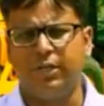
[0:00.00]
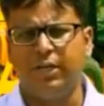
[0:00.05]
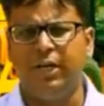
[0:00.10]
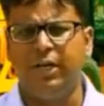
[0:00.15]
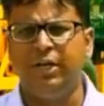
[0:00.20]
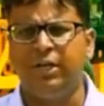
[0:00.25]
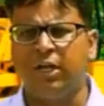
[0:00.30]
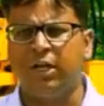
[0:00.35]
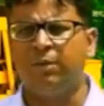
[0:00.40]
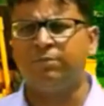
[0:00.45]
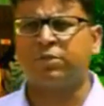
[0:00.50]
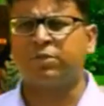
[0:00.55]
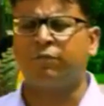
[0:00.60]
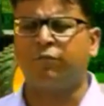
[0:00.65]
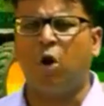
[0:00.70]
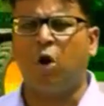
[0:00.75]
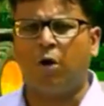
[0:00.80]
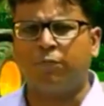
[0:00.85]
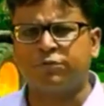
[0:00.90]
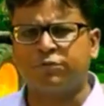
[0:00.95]
In terms
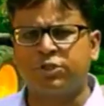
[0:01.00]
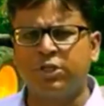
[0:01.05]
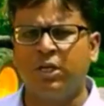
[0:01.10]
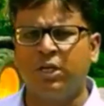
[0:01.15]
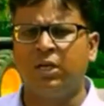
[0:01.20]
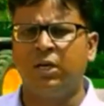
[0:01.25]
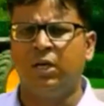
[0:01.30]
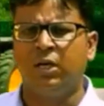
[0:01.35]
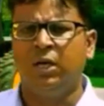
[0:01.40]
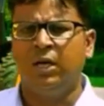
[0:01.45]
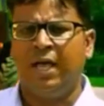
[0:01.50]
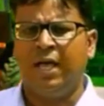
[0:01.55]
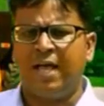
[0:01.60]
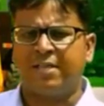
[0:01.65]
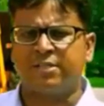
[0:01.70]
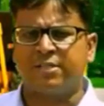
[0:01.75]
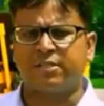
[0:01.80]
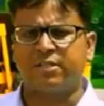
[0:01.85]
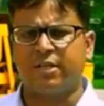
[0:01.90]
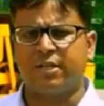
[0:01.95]
of optional
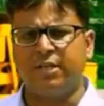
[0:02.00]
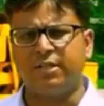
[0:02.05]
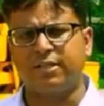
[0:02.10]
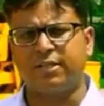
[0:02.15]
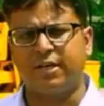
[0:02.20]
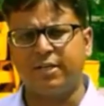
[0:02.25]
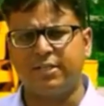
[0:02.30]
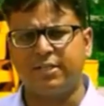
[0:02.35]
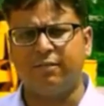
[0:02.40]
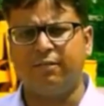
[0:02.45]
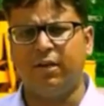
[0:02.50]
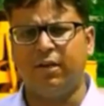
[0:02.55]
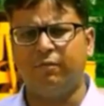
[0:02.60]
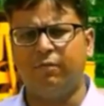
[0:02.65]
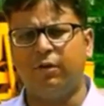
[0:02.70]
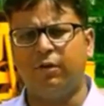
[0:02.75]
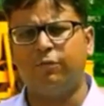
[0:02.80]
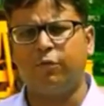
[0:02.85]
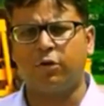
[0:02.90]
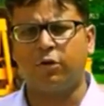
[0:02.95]
accessories that are
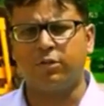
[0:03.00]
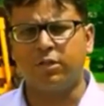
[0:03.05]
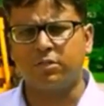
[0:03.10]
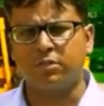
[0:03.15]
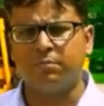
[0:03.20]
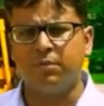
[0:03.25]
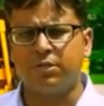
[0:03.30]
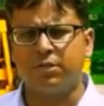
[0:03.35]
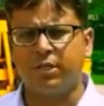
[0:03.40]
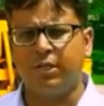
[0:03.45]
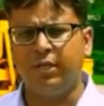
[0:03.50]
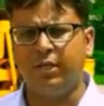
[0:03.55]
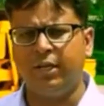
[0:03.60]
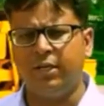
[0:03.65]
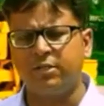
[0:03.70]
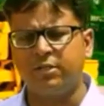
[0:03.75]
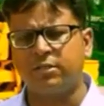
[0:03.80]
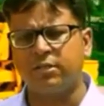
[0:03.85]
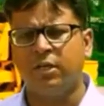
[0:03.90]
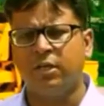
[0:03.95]
available for this machine
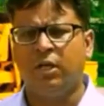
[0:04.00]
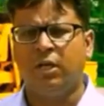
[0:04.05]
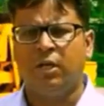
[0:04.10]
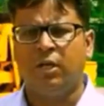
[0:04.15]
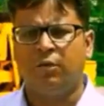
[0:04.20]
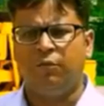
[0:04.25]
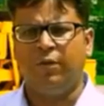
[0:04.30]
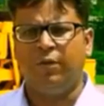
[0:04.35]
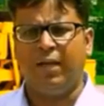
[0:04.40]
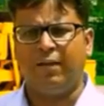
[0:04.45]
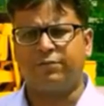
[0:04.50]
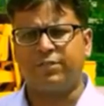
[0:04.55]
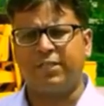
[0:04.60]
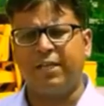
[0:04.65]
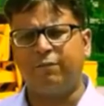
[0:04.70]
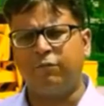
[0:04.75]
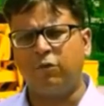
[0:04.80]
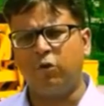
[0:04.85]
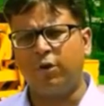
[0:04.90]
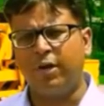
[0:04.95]
is, we have
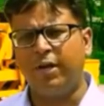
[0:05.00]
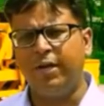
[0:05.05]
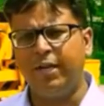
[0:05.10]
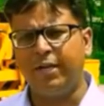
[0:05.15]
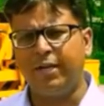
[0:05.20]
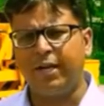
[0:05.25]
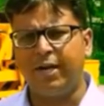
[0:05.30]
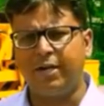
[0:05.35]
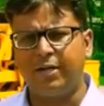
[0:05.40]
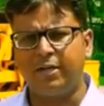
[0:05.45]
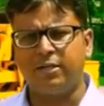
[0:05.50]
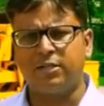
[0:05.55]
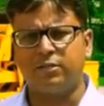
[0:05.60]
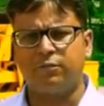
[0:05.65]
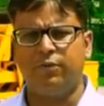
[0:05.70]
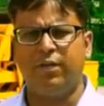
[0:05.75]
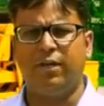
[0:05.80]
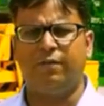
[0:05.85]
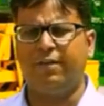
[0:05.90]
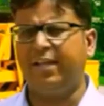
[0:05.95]
safe load
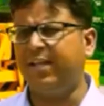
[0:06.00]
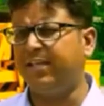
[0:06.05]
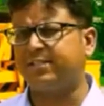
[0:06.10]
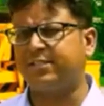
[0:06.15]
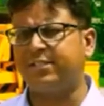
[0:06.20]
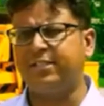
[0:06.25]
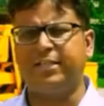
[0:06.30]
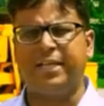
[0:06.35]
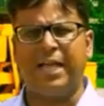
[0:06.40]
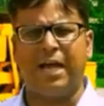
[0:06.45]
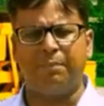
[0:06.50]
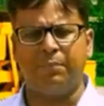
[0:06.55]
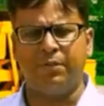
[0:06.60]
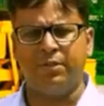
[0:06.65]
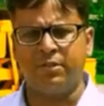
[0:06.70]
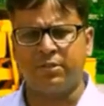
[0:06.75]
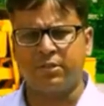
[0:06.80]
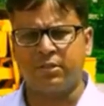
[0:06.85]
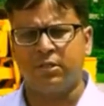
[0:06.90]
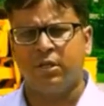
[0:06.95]
indicators, we have AC
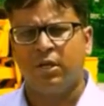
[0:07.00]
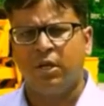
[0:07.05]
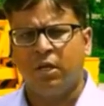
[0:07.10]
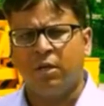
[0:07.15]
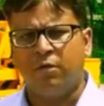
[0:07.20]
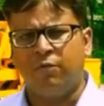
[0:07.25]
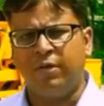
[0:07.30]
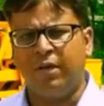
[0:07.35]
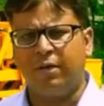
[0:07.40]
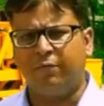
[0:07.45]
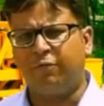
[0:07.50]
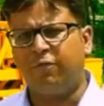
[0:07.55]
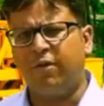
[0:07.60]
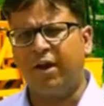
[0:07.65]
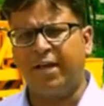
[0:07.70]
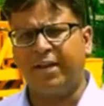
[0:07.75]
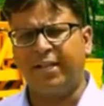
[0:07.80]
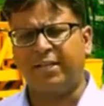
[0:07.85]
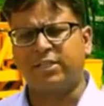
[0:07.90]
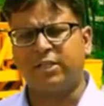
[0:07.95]
cabins, we have
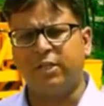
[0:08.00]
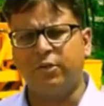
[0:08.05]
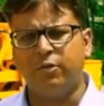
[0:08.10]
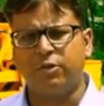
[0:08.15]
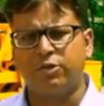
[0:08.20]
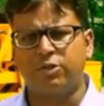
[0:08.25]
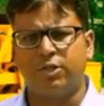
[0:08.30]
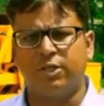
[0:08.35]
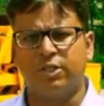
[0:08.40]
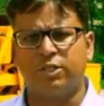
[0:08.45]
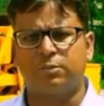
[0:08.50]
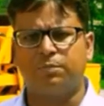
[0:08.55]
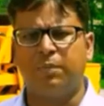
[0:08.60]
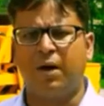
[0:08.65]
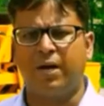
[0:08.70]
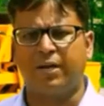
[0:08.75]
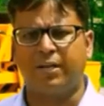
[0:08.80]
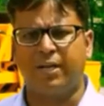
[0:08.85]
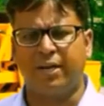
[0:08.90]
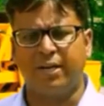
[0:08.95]
fire extinguisher,
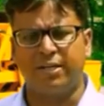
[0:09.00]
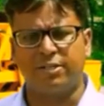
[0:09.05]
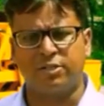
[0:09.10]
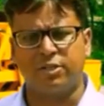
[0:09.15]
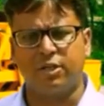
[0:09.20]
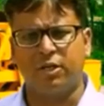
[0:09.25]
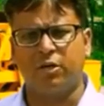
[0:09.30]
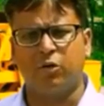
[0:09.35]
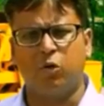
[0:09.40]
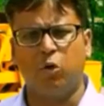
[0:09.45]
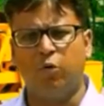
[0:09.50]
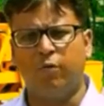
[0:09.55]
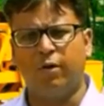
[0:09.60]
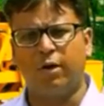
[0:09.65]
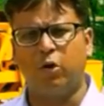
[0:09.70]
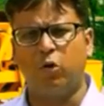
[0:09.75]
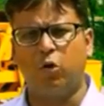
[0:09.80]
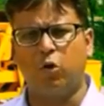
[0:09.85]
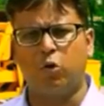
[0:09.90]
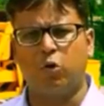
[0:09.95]
park arrestor,
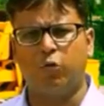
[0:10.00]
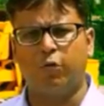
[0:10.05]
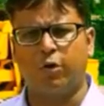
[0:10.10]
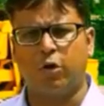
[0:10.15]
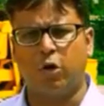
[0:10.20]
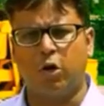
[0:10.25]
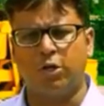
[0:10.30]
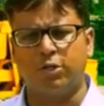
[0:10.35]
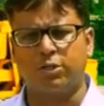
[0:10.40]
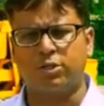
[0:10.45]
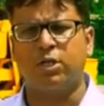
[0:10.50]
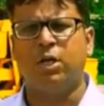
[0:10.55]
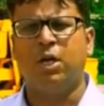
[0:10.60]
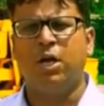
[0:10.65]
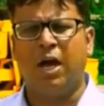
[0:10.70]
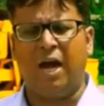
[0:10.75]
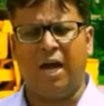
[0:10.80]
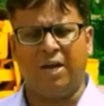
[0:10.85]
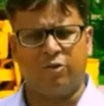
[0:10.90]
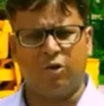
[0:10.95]
overload, overhoist,
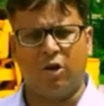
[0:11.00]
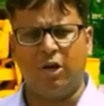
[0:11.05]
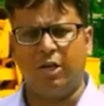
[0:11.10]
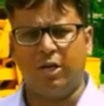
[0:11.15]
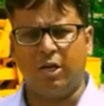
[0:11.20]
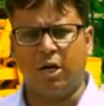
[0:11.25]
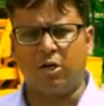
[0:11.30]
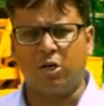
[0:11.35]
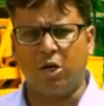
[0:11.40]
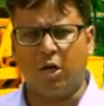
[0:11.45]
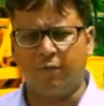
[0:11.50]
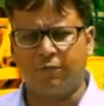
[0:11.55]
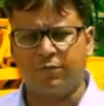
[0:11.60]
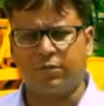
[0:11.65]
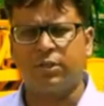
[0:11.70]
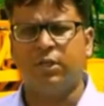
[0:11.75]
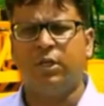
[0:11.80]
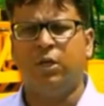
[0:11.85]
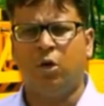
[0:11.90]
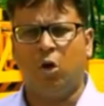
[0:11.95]
hydraulic cutoff,
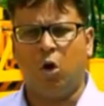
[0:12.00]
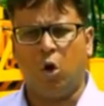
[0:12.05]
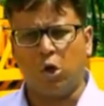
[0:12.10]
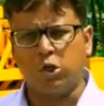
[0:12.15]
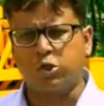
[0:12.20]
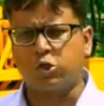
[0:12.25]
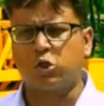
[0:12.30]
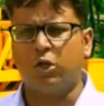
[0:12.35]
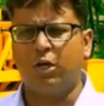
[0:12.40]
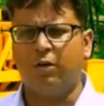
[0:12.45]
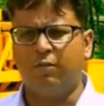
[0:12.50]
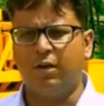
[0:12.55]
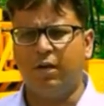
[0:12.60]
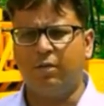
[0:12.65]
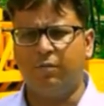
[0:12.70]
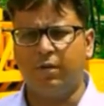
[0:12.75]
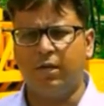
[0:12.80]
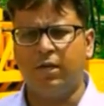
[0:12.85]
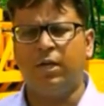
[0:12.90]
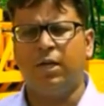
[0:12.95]
also
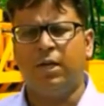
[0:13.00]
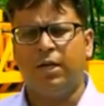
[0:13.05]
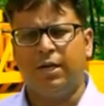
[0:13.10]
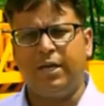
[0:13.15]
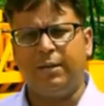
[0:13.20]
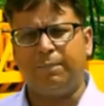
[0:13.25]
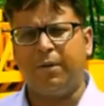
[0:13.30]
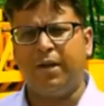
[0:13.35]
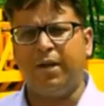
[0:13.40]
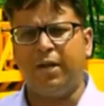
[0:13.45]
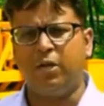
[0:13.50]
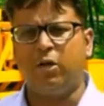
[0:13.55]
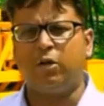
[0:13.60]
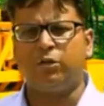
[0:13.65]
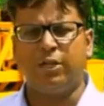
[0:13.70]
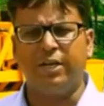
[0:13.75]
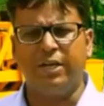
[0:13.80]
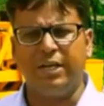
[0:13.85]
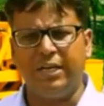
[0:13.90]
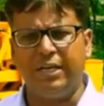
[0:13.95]
available depending
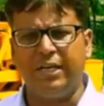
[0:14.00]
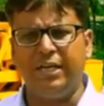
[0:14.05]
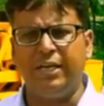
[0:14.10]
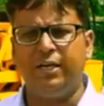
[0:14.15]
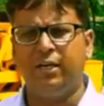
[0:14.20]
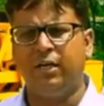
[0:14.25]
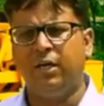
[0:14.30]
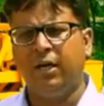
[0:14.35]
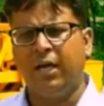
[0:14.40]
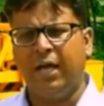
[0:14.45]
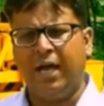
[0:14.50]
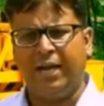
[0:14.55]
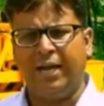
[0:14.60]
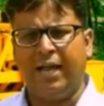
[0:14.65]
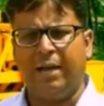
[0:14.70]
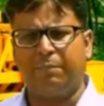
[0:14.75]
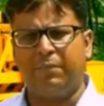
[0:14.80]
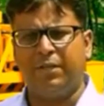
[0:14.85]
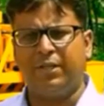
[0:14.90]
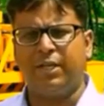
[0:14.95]
on the need and
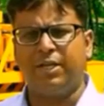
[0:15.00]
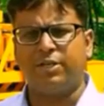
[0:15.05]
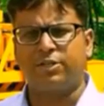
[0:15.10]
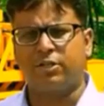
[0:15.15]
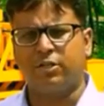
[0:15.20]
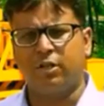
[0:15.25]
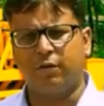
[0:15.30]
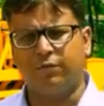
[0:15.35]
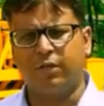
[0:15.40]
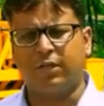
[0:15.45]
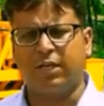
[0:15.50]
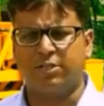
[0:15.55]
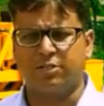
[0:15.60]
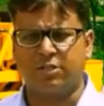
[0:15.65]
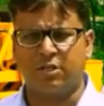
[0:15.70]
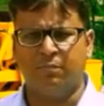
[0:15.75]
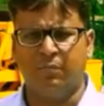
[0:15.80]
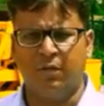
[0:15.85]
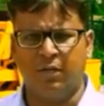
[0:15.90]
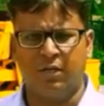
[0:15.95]
application of the
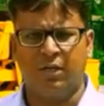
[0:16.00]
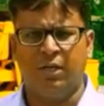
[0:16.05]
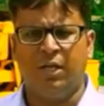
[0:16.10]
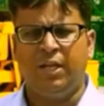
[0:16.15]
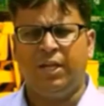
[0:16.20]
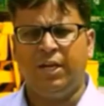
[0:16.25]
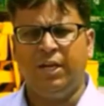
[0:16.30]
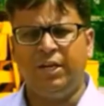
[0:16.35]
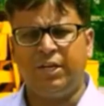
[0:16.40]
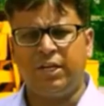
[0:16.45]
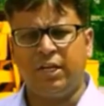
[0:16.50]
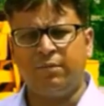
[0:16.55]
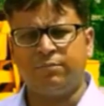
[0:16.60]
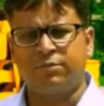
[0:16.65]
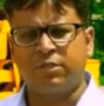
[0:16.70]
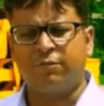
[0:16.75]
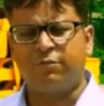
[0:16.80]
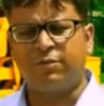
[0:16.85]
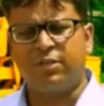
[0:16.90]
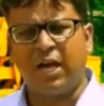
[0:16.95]
customer. In
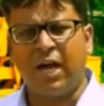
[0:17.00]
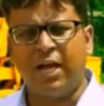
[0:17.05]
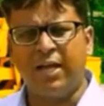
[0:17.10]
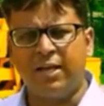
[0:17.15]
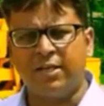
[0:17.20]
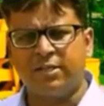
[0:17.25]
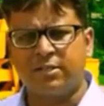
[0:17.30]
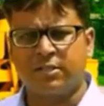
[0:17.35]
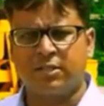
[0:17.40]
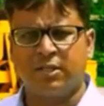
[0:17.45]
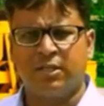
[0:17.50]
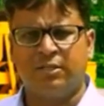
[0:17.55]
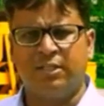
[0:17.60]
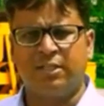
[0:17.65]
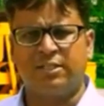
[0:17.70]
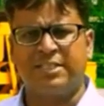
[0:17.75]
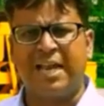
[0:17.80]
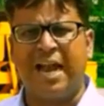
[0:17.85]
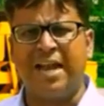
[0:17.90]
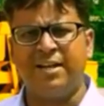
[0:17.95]
terms of tires,
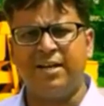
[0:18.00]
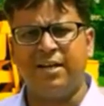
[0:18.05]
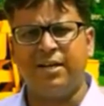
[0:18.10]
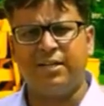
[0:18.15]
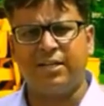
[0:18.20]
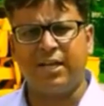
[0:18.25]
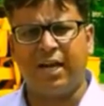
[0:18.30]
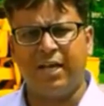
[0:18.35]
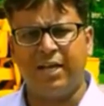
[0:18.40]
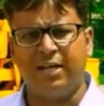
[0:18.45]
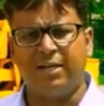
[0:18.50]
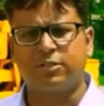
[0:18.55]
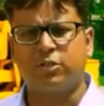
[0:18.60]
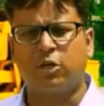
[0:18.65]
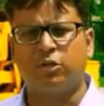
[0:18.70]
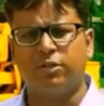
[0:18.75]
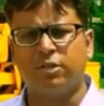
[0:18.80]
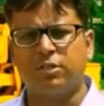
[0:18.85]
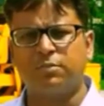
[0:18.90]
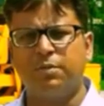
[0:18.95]
the standard tires on
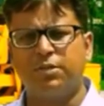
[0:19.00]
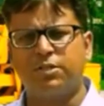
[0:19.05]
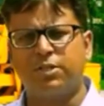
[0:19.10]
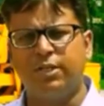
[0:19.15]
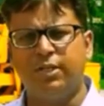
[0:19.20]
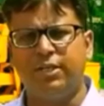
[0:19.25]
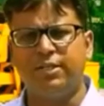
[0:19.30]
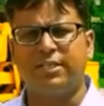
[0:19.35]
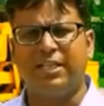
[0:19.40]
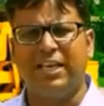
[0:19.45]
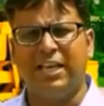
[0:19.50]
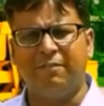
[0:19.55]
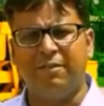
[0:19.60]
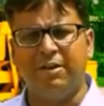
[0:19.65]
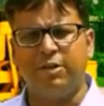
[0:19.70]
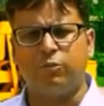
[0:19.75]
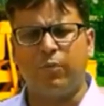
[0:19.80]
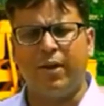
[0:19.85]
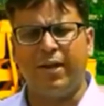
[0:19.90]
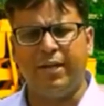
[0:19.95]
this machine is
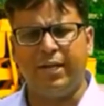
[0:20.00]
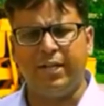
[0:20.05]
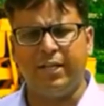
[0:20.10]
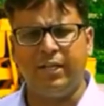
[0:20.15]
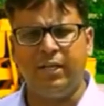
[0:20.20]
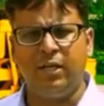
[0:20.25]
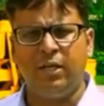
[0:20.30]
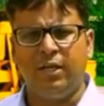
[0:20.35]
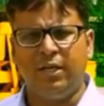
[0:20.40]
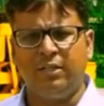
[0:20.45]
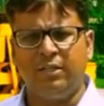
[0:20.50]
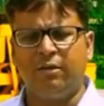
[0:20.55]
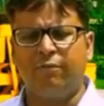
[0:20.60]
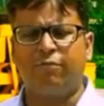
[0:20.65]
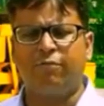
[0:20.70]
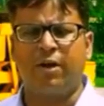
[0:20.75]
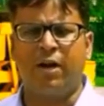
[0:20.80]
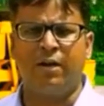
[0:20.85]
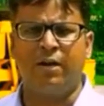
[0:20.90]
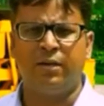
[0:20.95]
1120 in
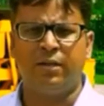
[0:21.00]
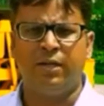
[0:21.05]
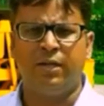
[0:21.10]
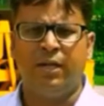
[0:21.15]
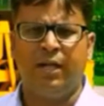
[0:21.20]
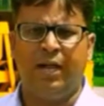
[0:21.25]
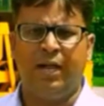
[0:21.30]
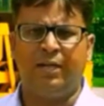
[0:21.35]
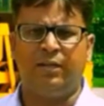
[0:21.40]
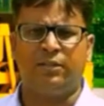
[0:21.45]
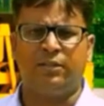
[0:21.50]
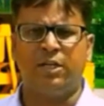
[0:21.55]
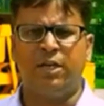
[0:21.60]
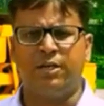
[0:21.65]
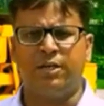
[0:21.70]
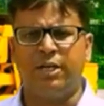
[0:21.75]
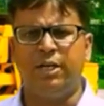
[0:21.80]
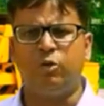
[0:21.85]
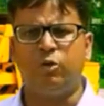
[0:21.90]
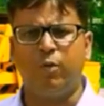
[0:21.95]
the front and
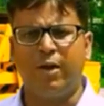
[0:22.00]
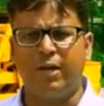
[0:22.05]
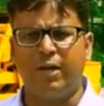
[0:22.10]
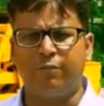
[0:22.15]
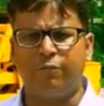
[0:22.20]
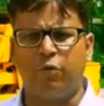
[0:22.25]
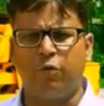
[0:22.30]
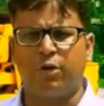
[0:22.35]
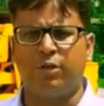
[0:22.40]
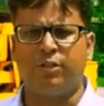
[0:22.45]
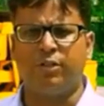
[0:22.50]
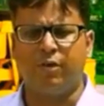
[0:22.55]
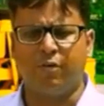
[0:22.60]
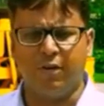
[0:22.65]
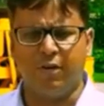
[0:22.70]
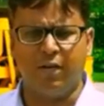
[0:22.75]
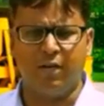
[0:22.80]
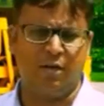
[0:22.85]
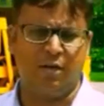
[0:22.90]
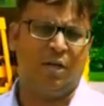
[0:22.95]
1324 in
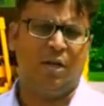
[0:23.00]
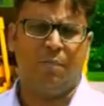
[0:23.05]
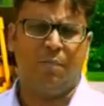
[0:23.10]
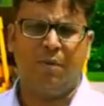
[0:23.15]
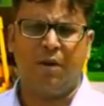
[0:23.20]
the rear.